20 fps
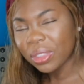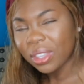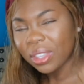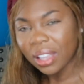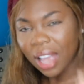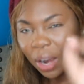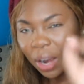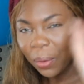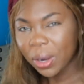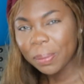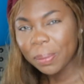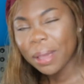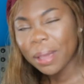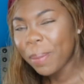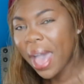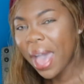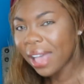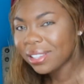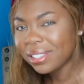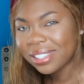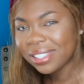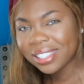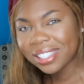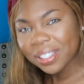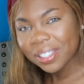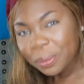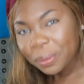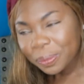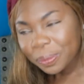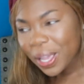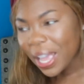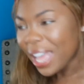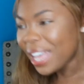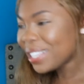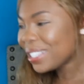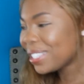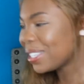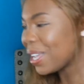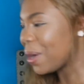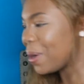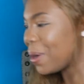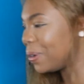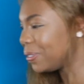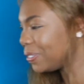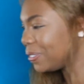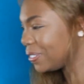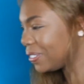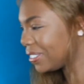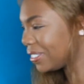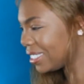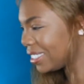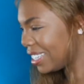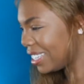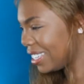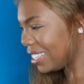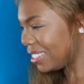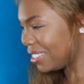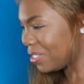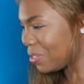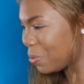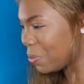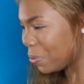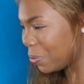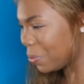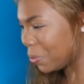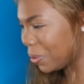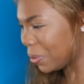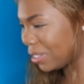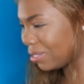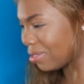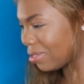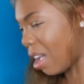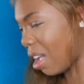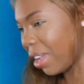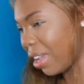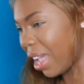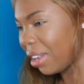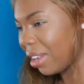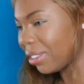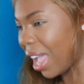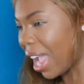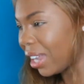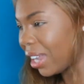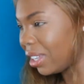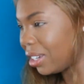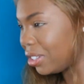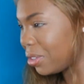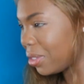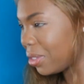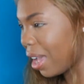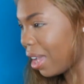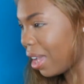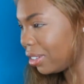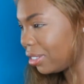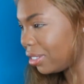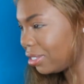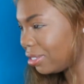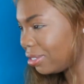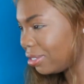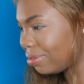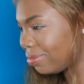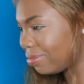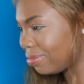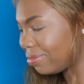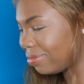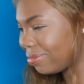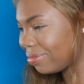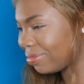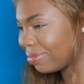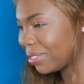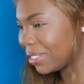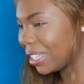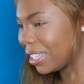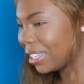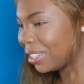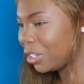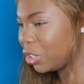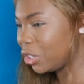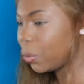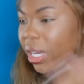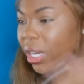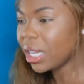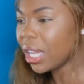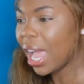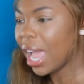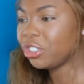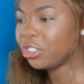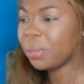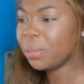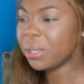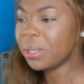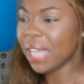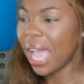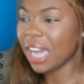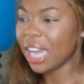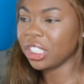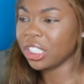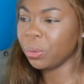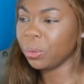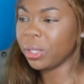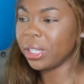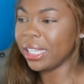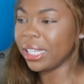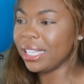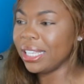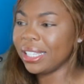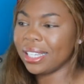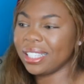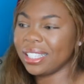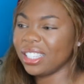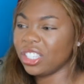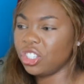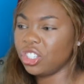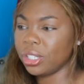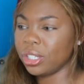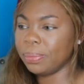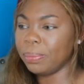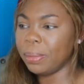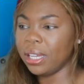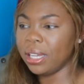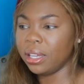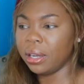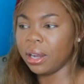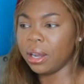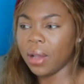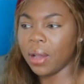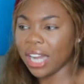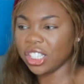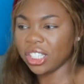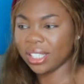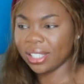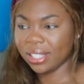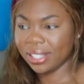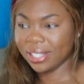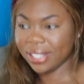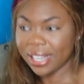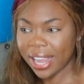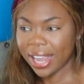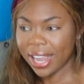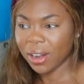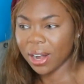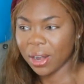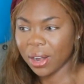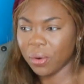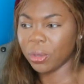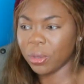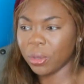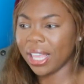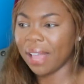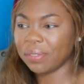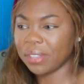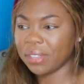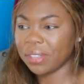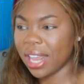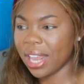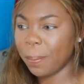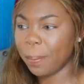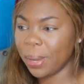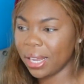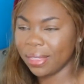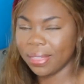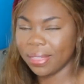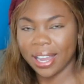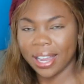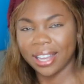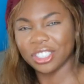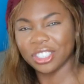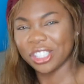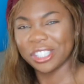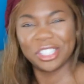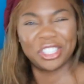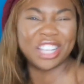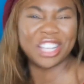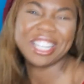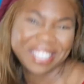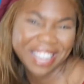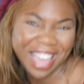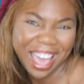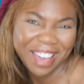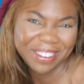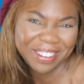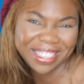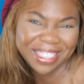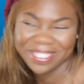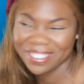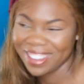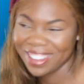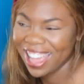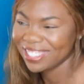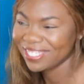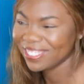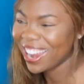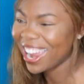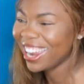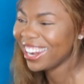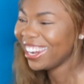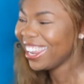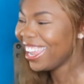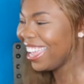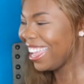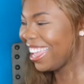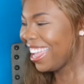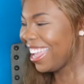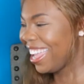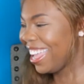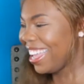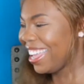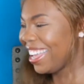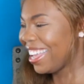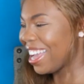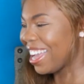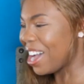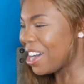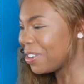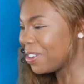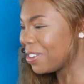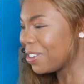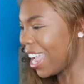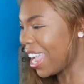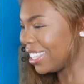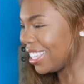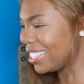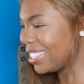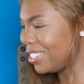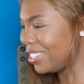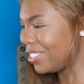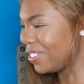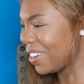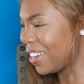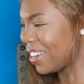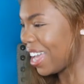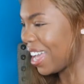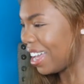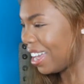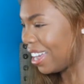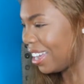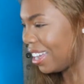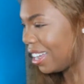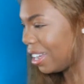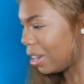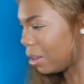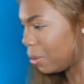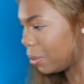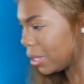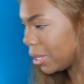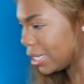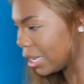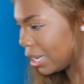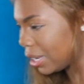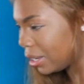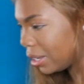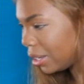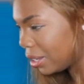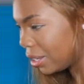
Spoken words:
I don't want to be a pest. So, okay, I can do that. Doing a live stream is actually really easy, because it's just me. You know, I just sit down. I don't really have to set up anything and just chit chat with you guys. Right. Okay, let's do it. We'll see.